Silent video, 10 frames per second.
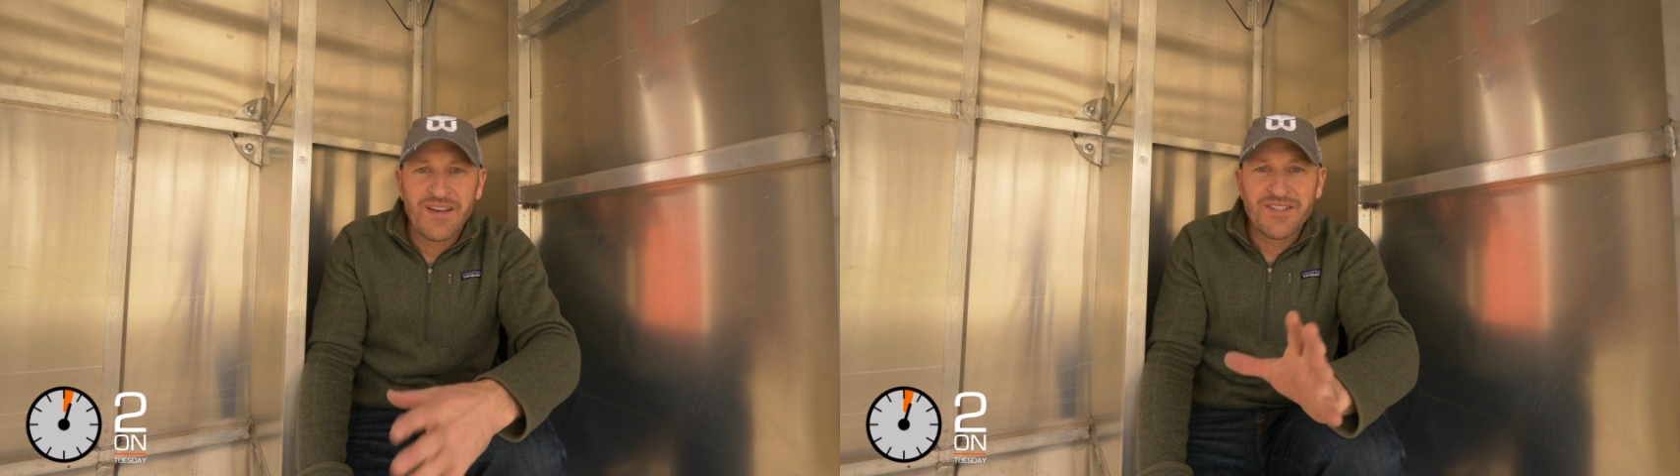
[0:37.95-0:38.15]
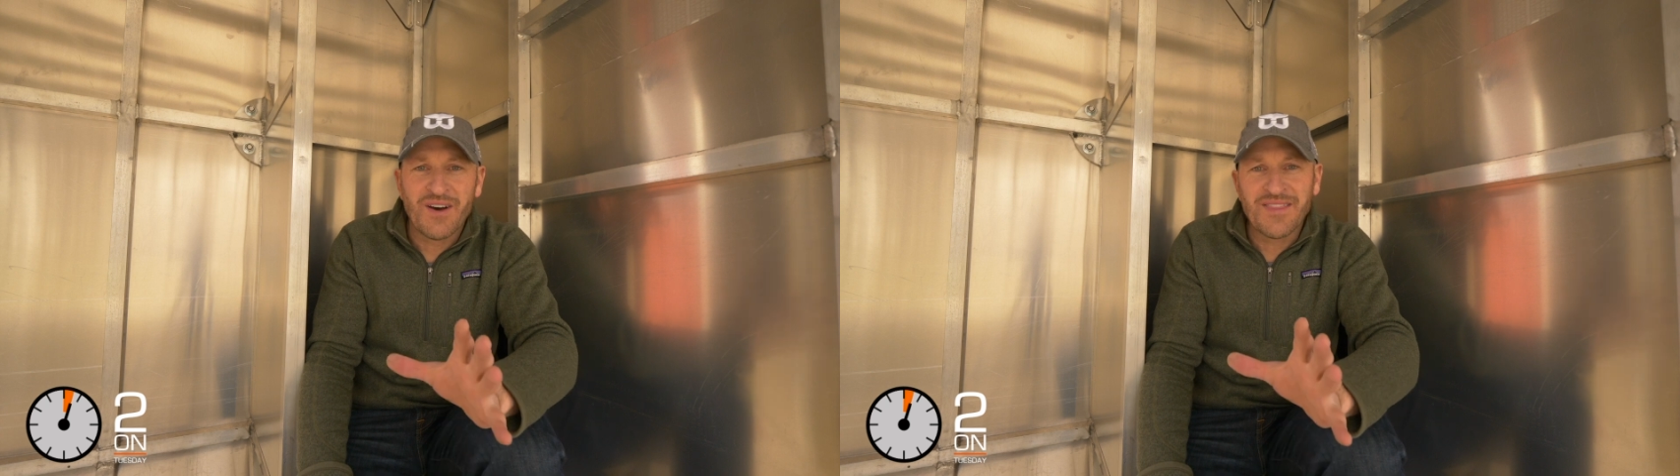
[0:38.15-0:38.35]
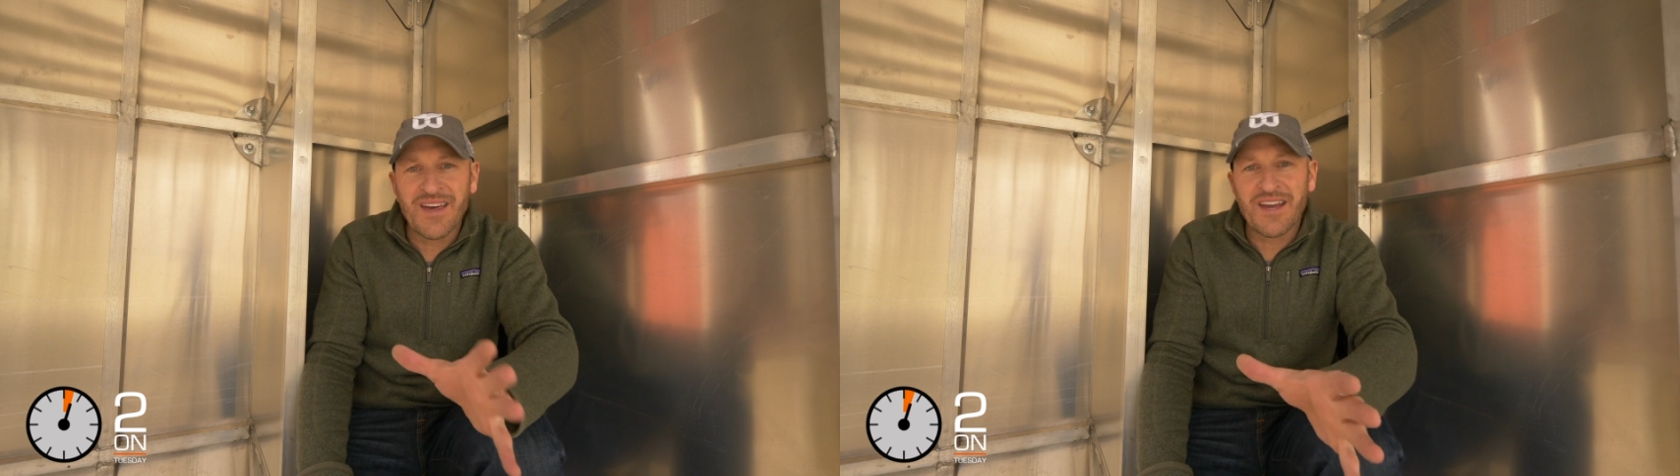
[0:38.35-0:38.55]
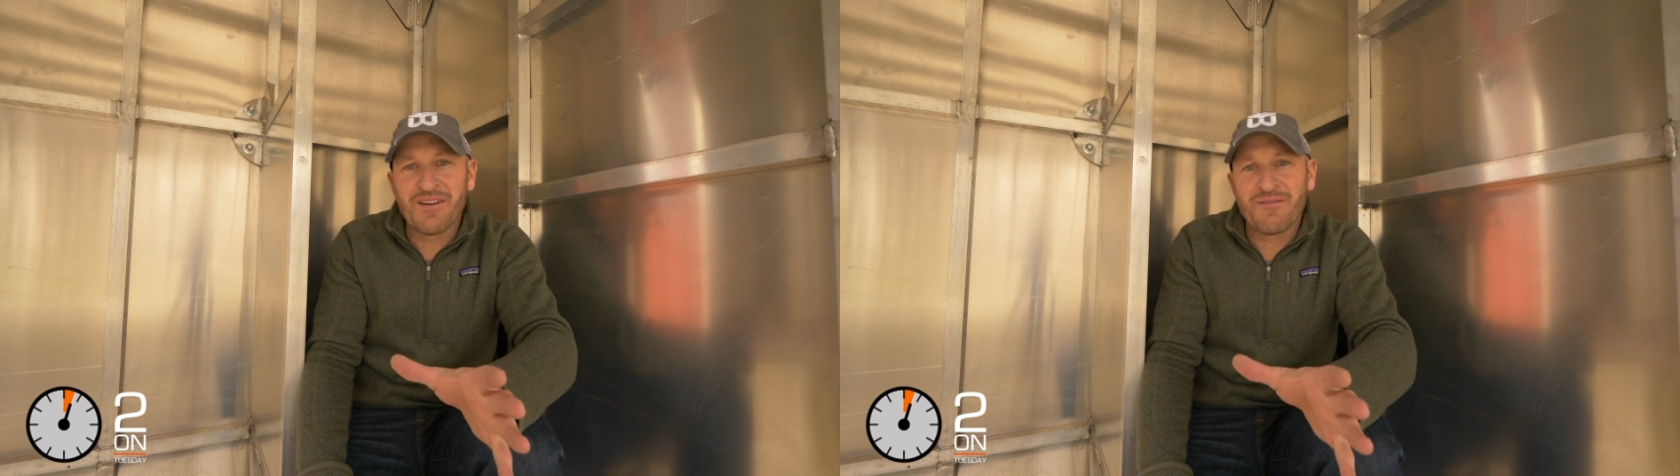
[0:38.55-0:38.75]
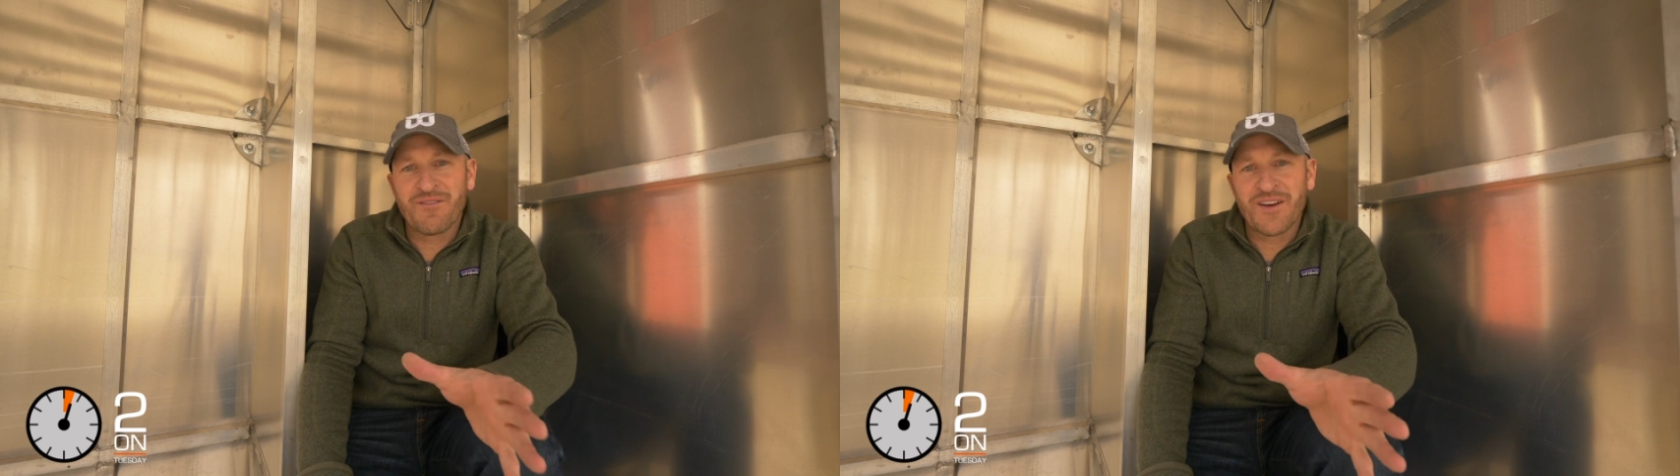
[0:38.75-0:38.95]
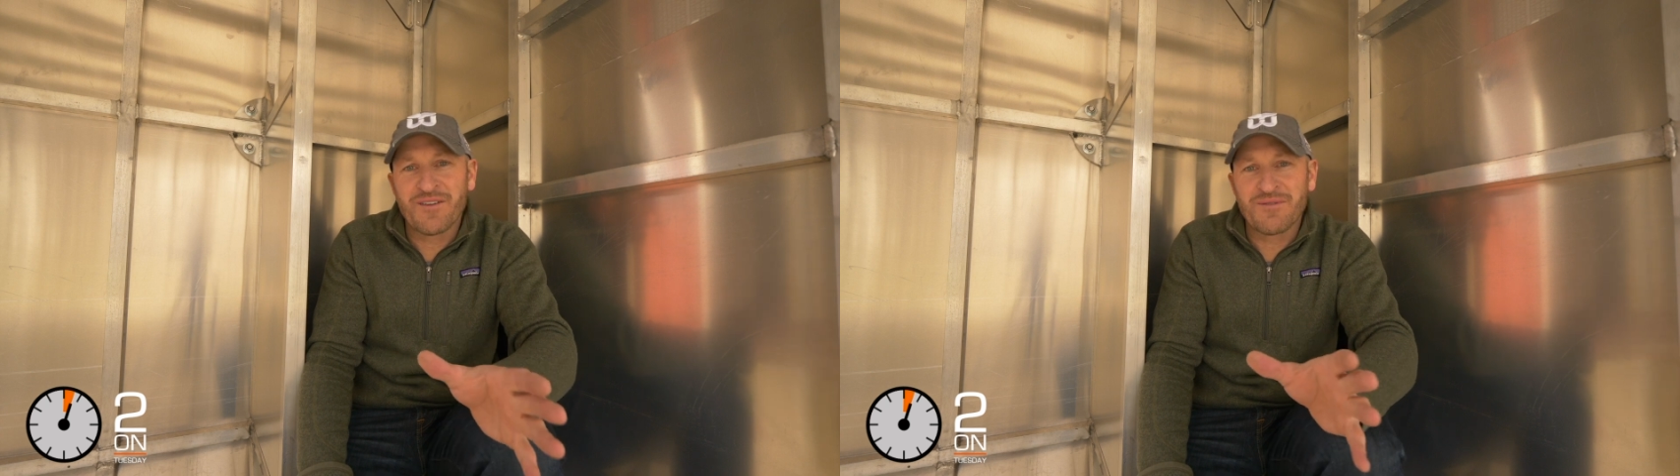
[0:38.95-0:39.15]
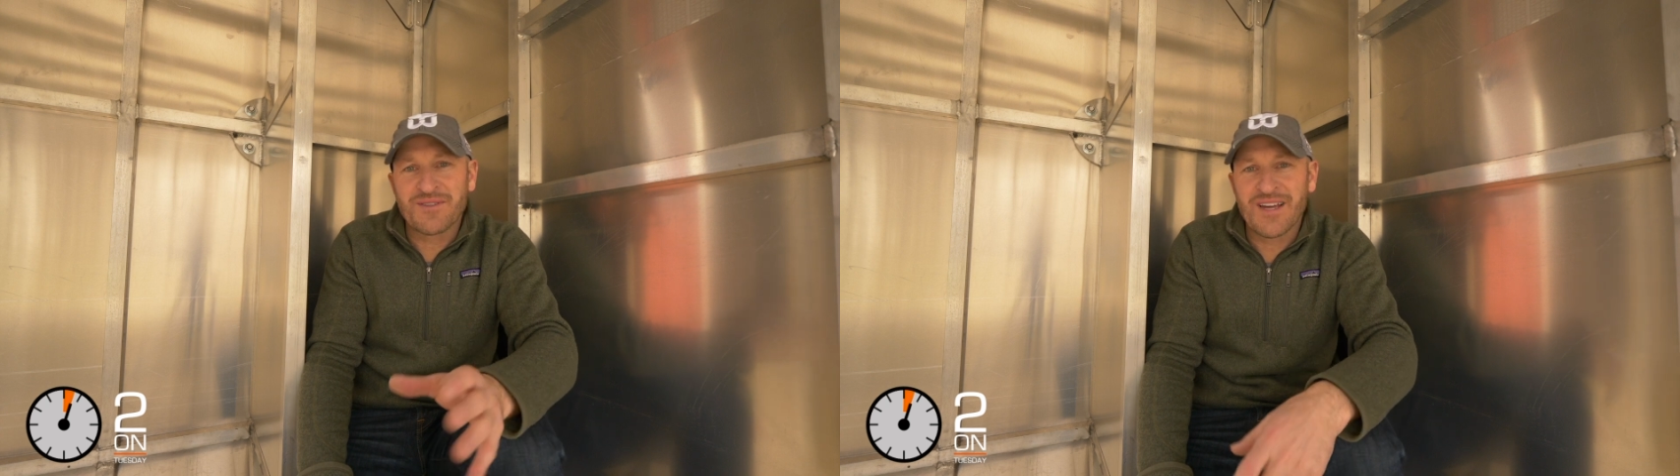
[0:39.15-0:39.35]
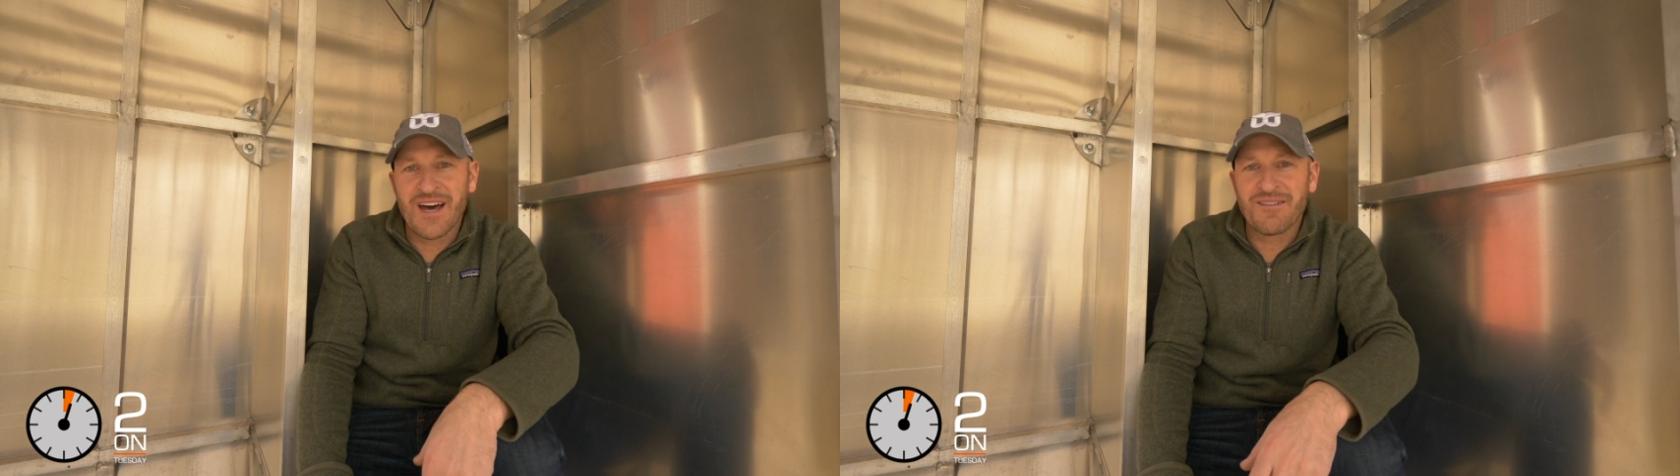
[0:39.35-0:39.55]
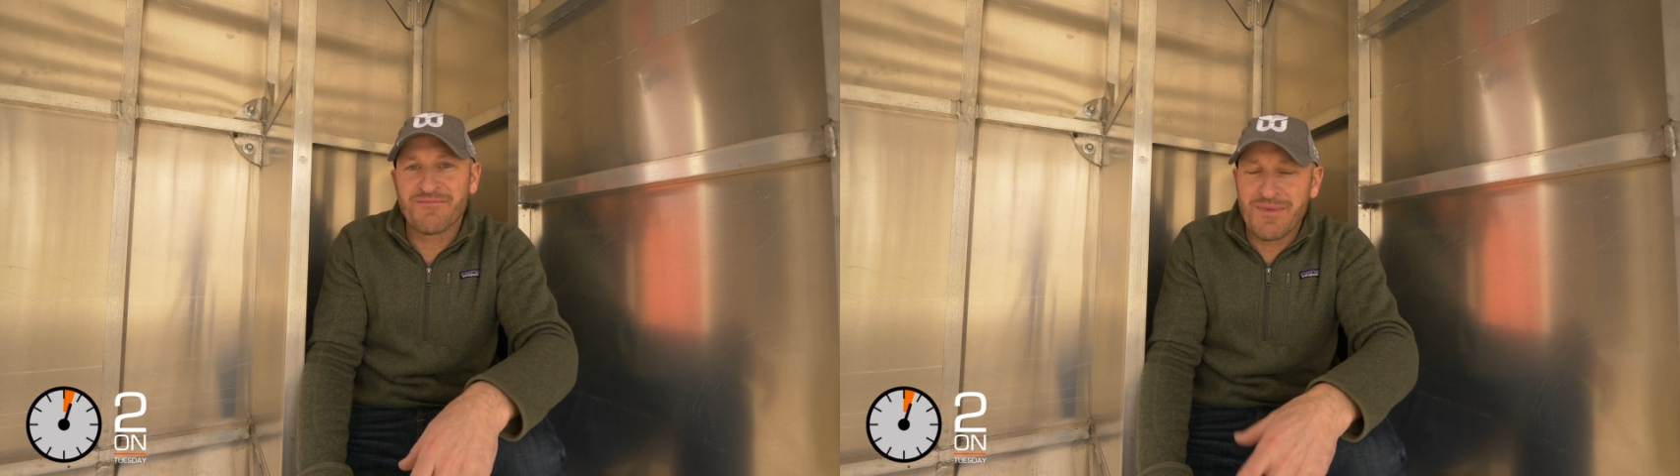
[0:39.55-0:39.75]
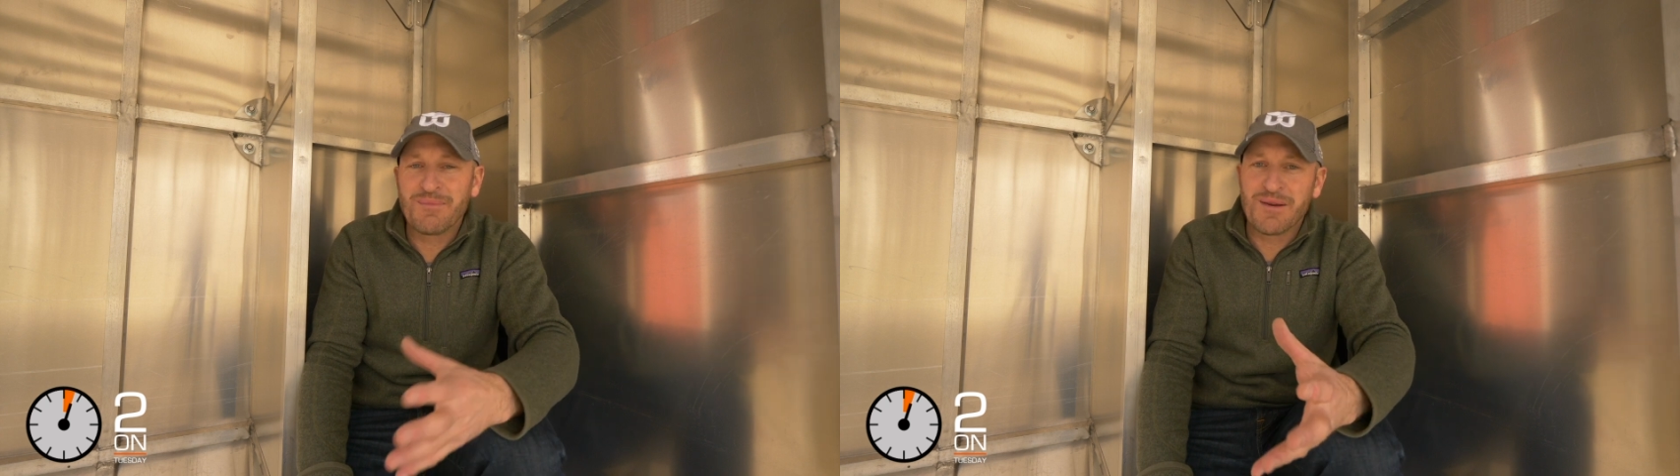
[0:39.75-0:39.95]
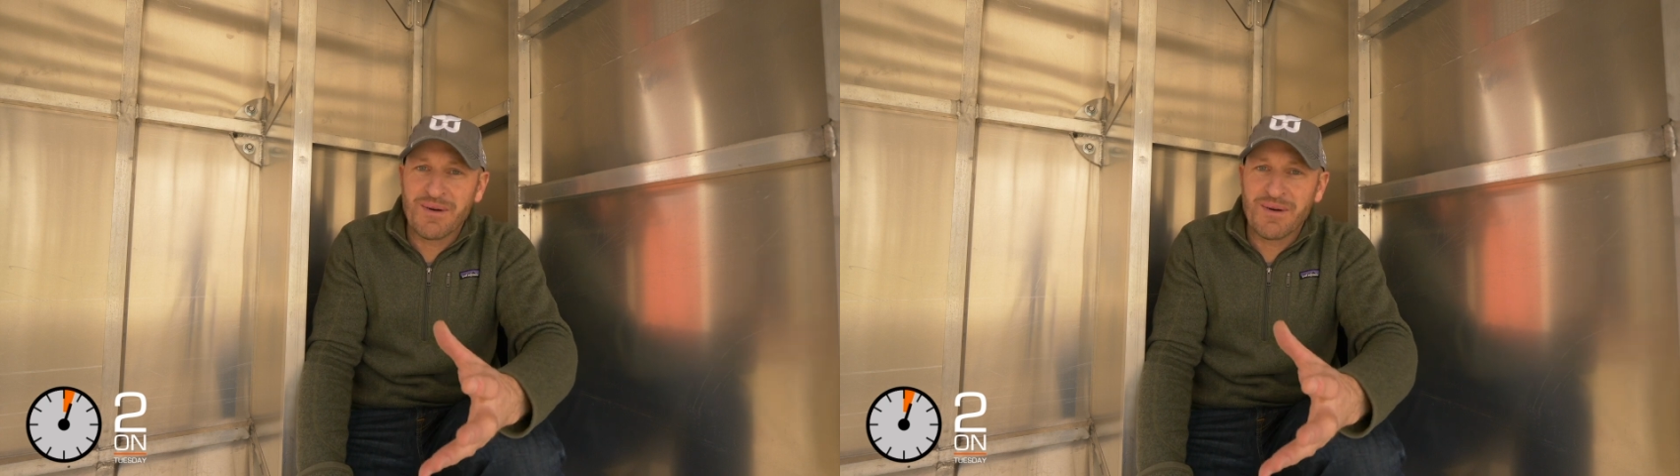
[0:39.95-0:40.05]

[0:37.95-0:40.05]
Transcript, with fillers: So I figure, figured it was kind of maybe